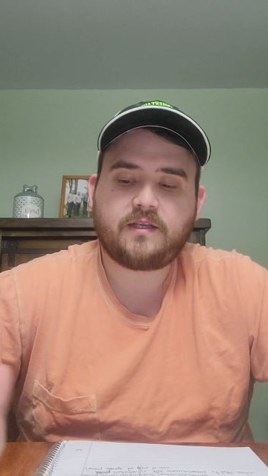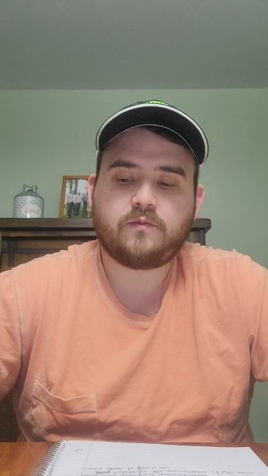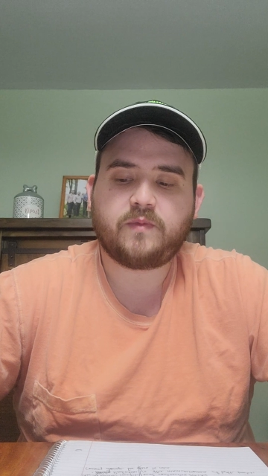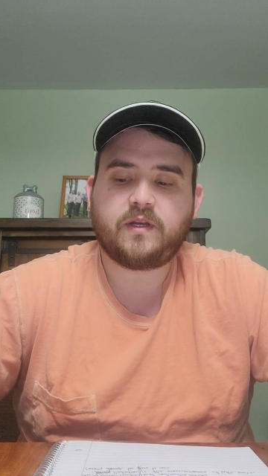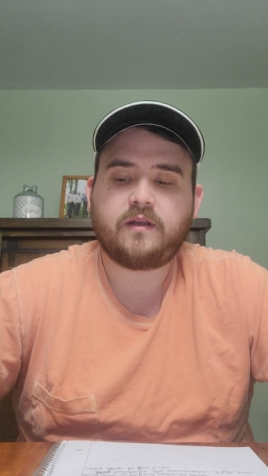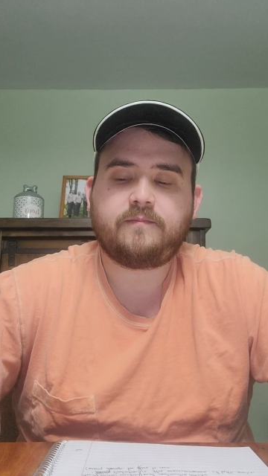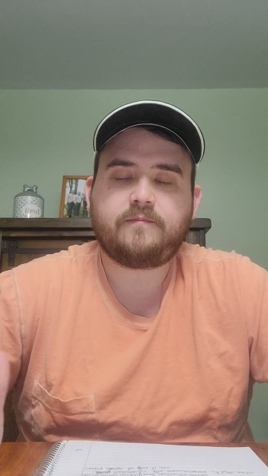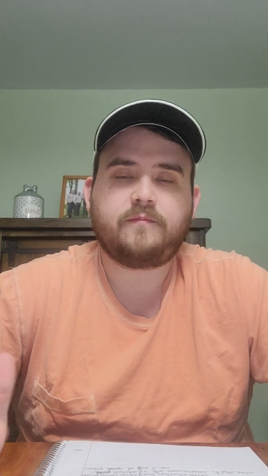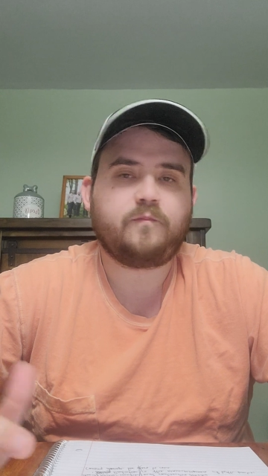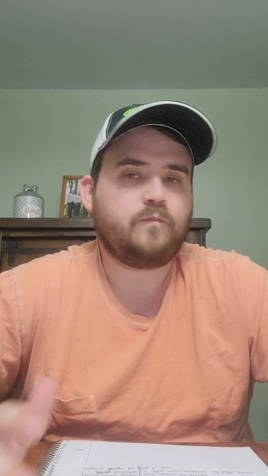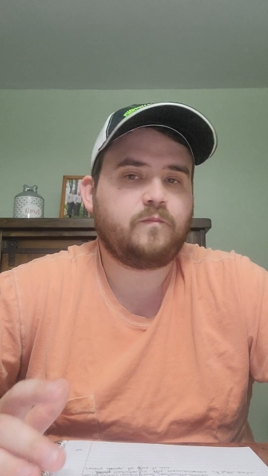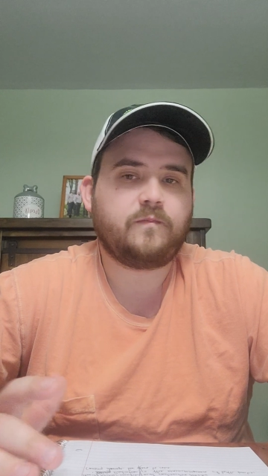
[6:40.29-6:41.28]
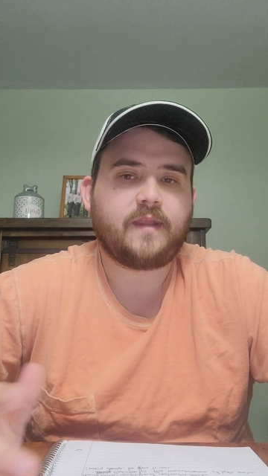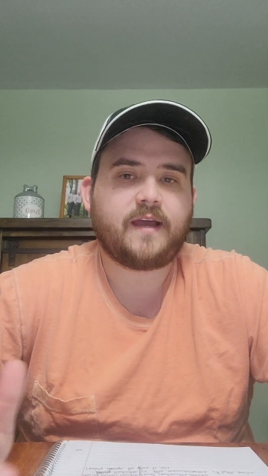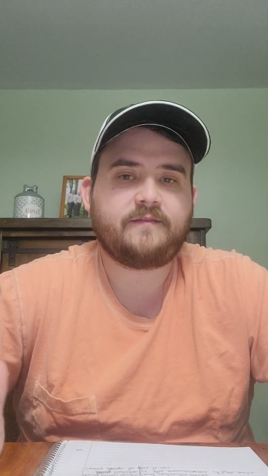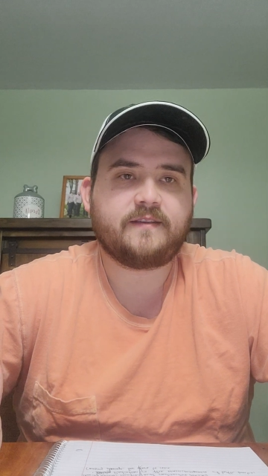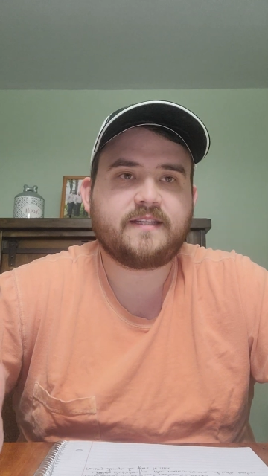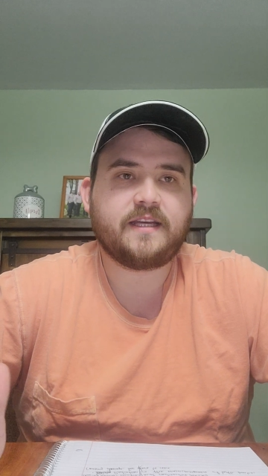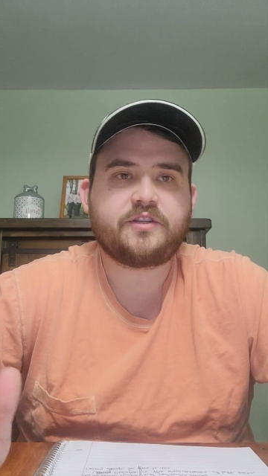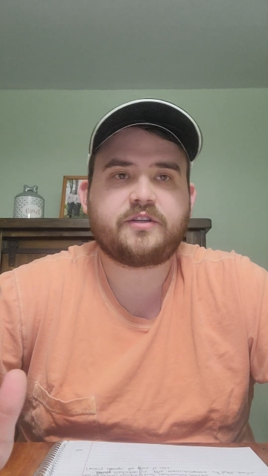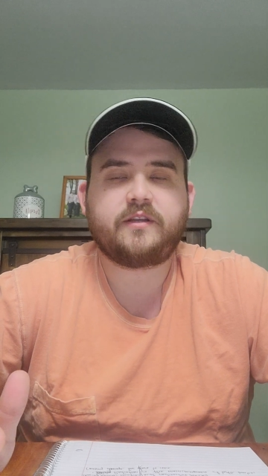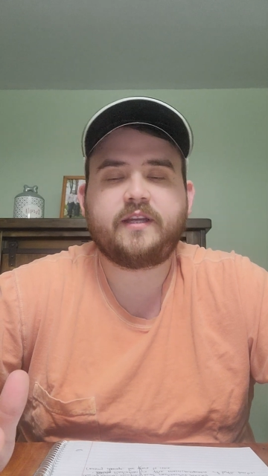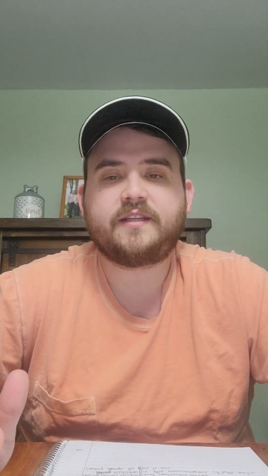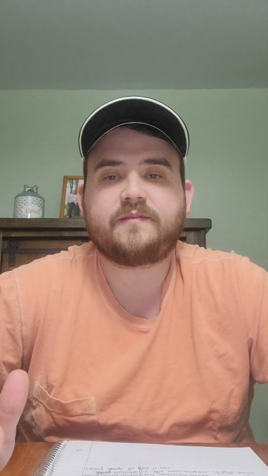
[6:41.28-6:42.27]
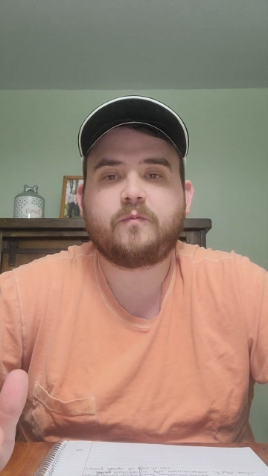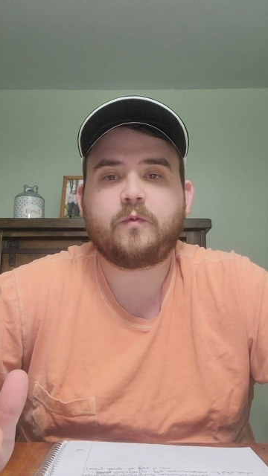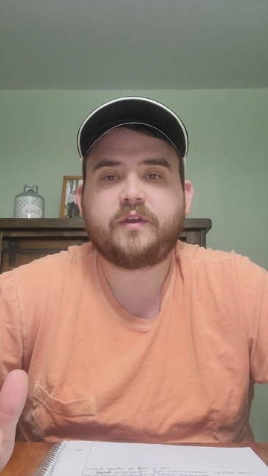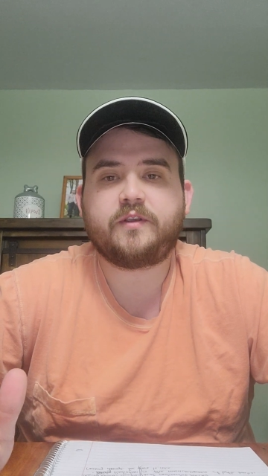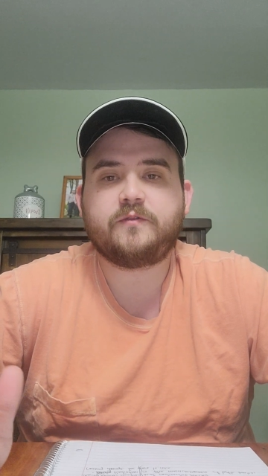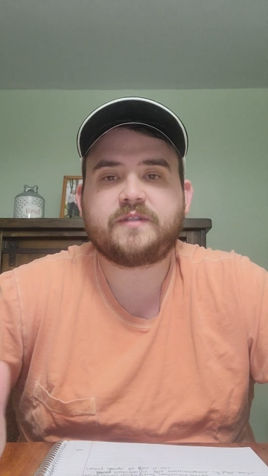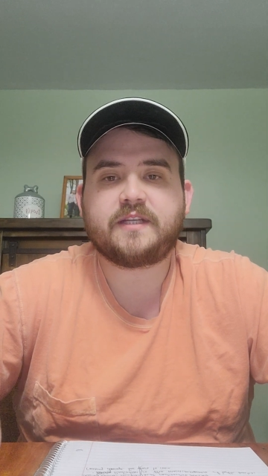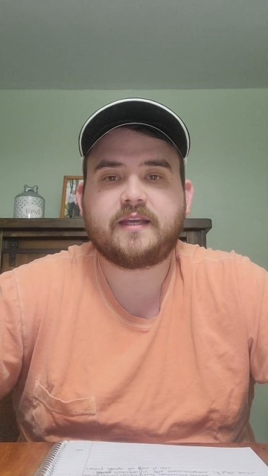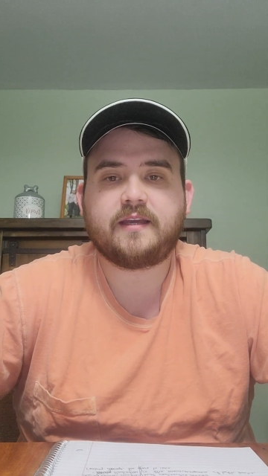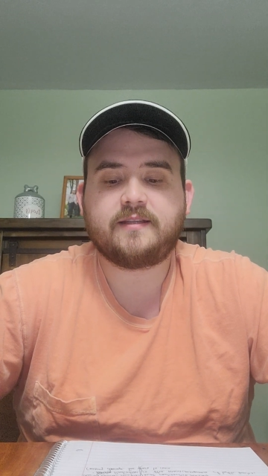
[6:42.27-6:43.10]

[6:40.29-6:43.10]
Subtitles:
human life intentionally. It's more used